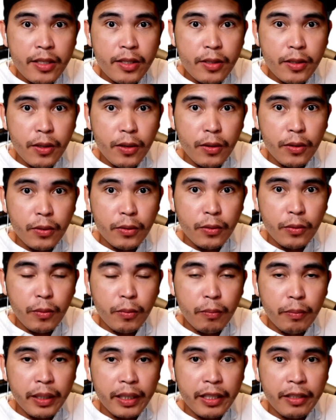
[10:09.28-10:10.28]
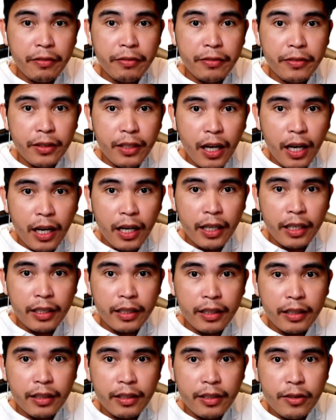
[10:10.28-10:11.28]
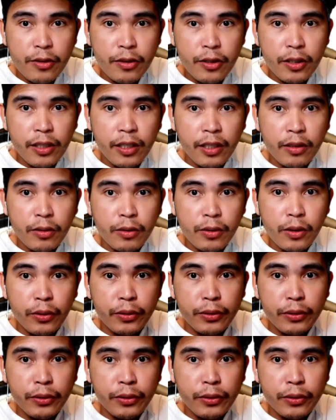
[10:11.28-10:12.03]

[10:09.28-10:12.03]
So, but if not, so you need to